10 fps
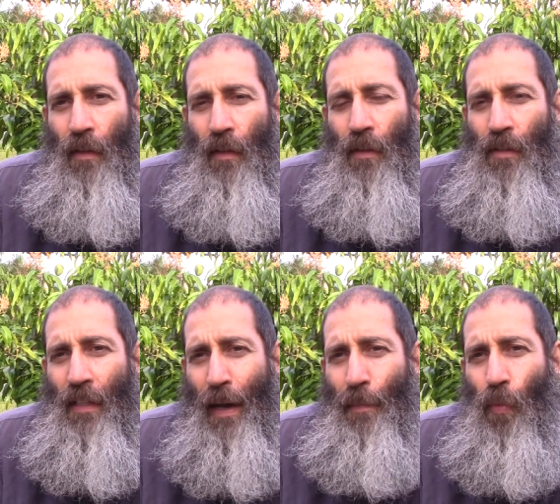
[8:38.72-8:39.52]
You know,
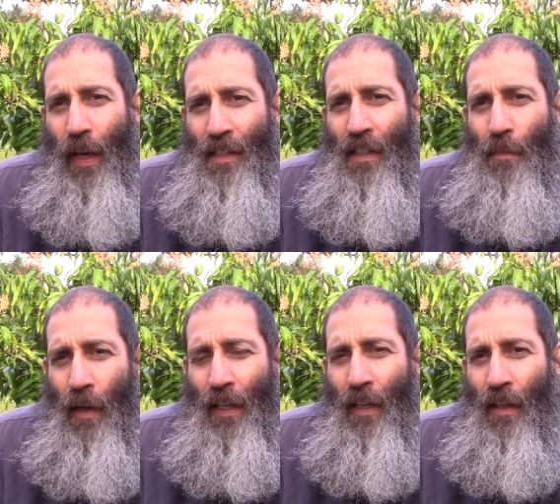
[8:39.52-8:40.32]
stop wasting
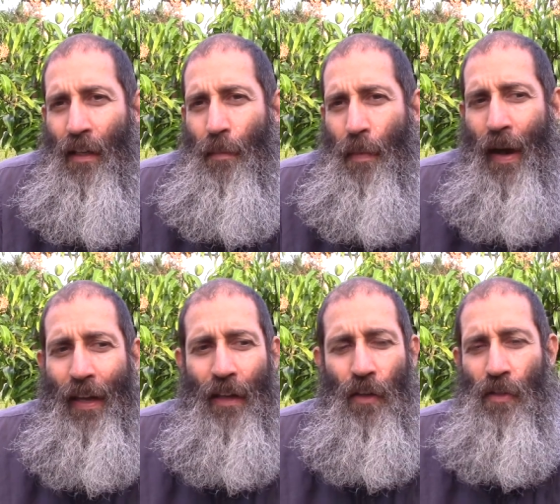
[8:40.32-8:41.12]
money
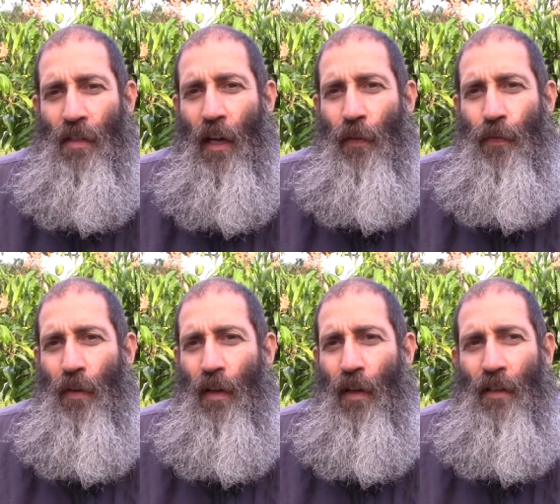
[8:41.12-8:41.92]
buying yourself
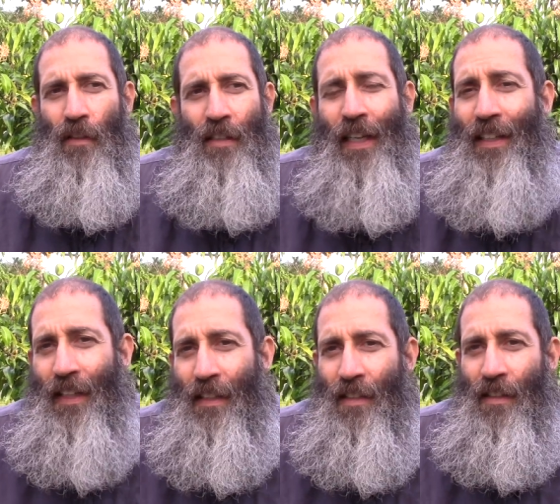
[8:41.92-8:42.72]
uh,
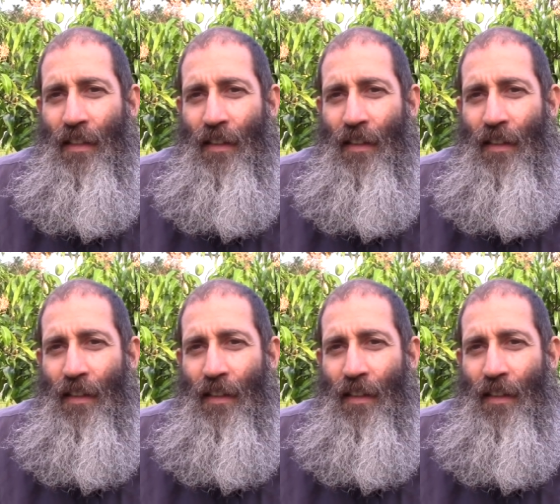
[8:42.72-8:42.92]
sickness.